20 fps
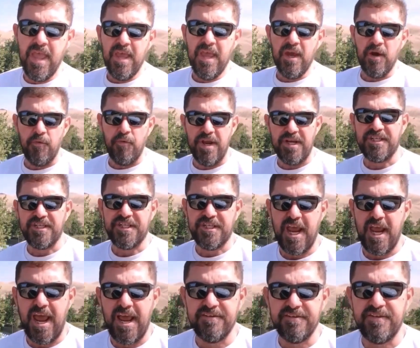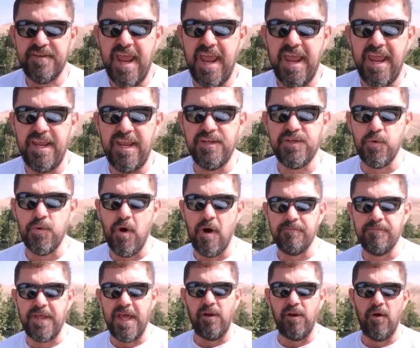which says the angel of
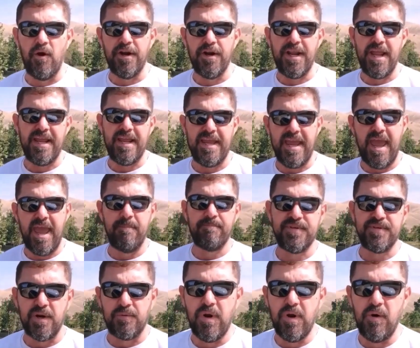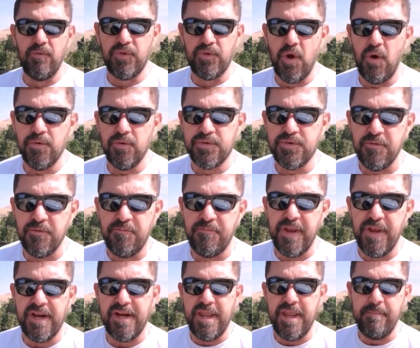the Lord encamps around those who
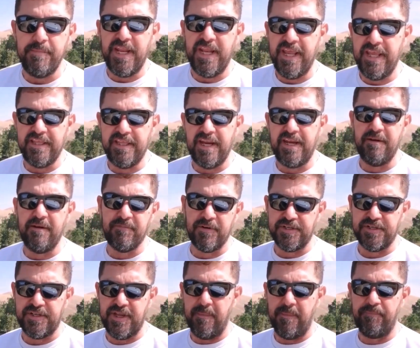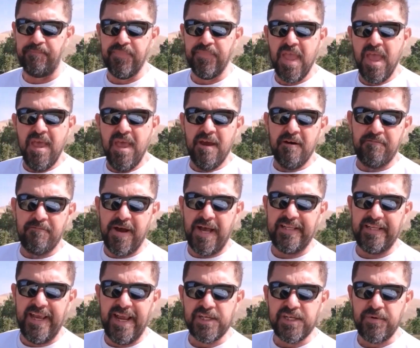fear him and he delivers them.
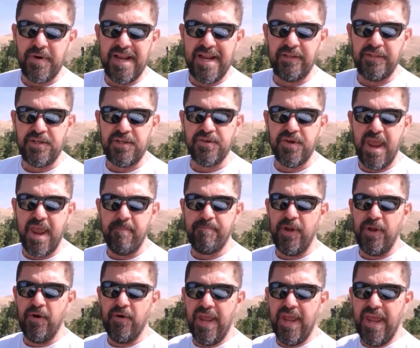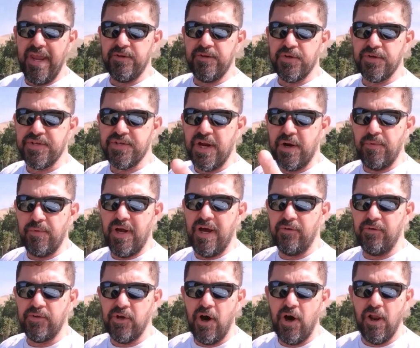Father, I ask right now that you camp your angels
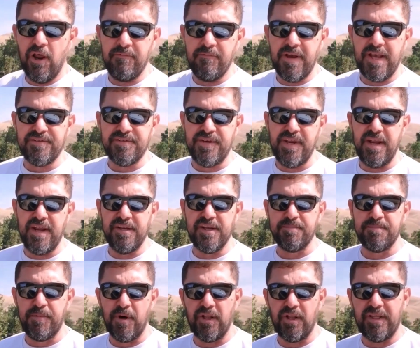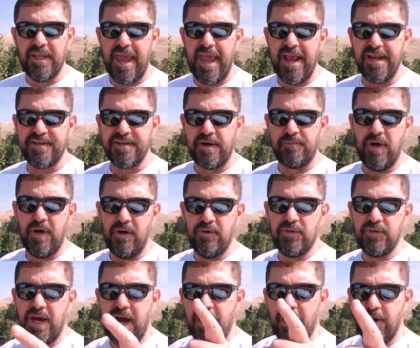around all of us, the angels broadcast
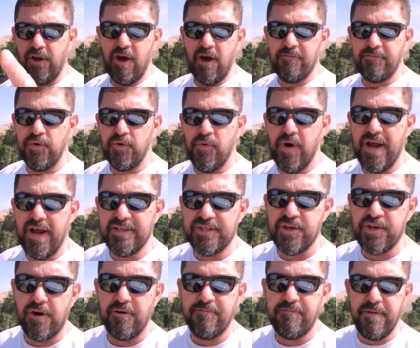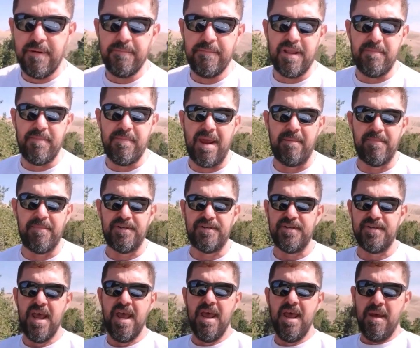around our loved ones, our family members,
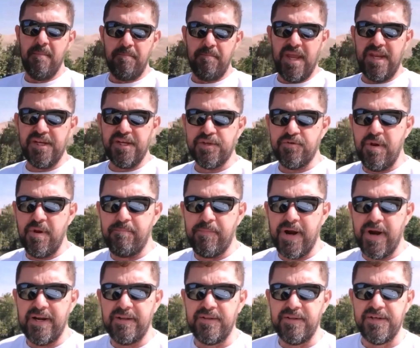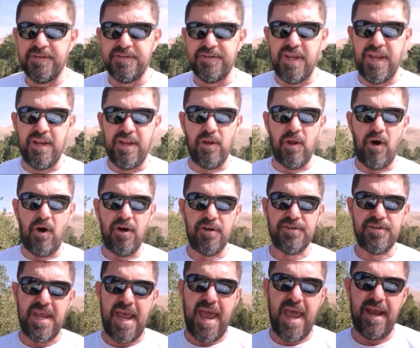ministry partners,
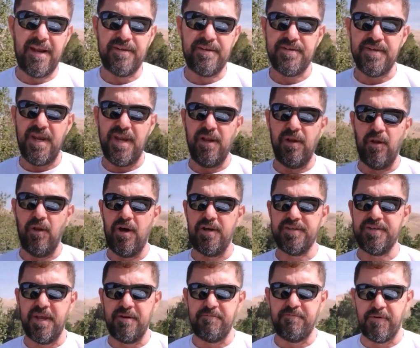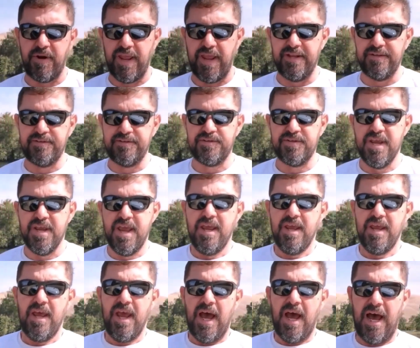in-laws, ex-in-laws, and friends.
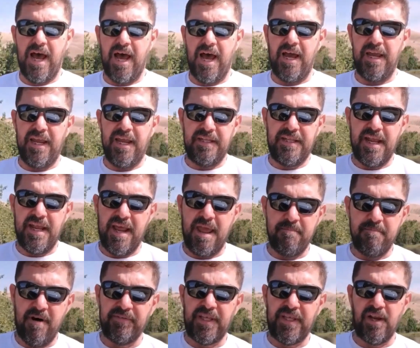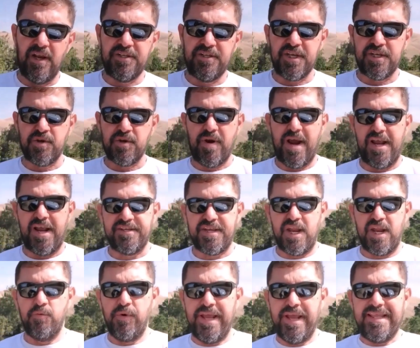Uh, in the name of the Lord Jesus Christ.
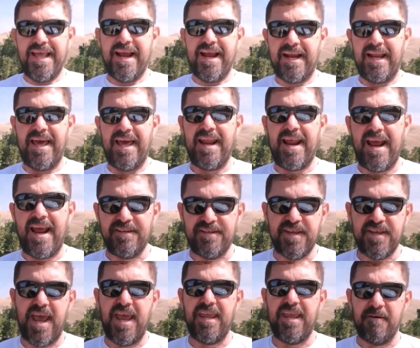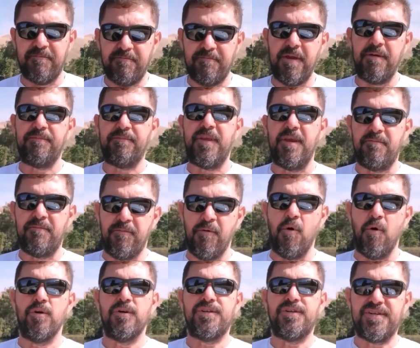And we declare Isaiah
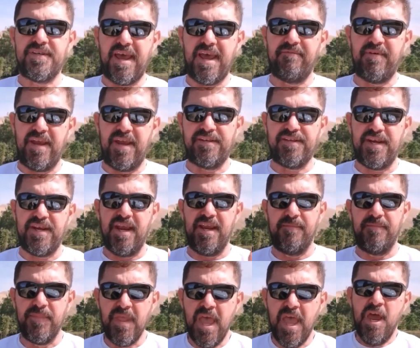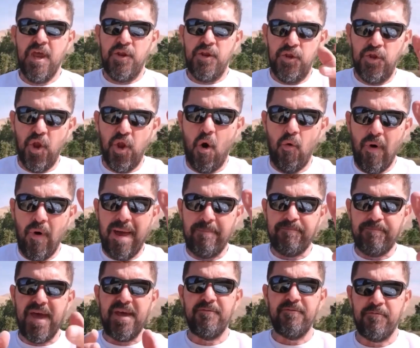54, 17. No
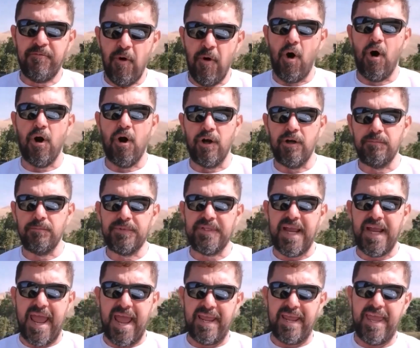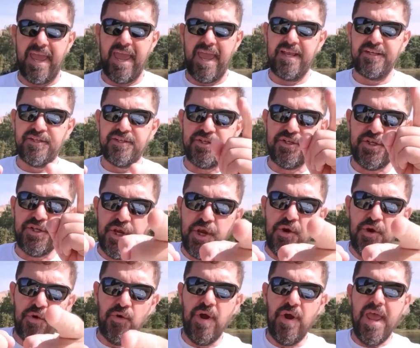weapon formed against
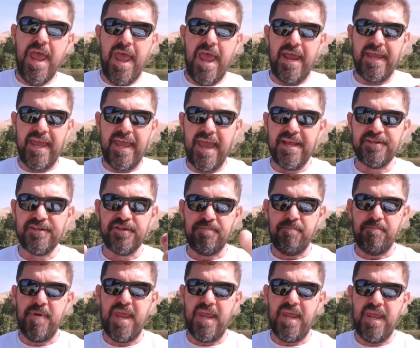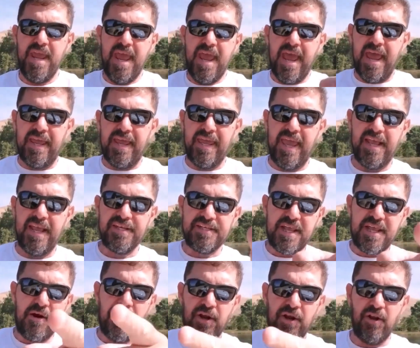you, against me, against
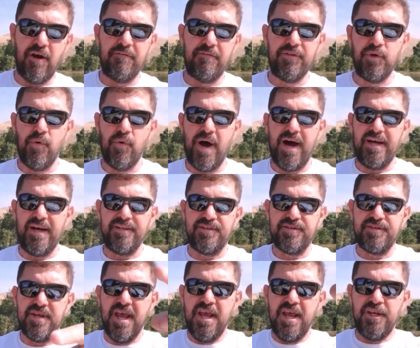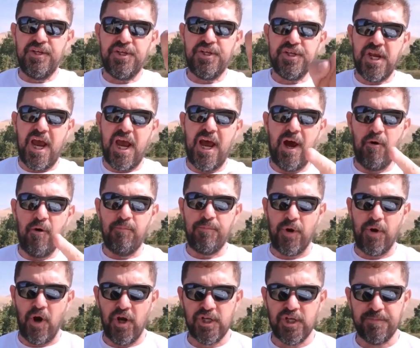our loved ones shall
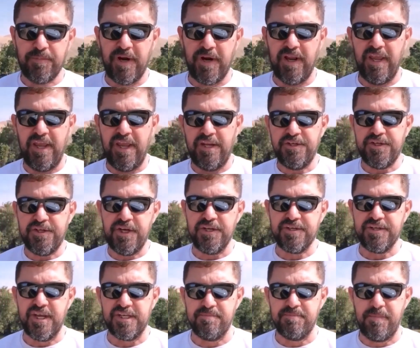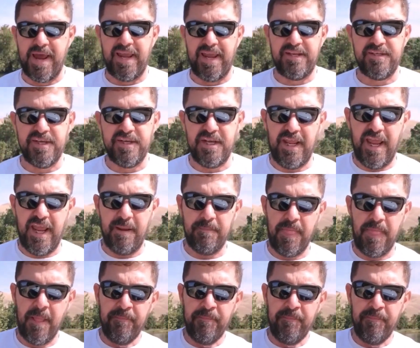prosper in Jesus' mighty name.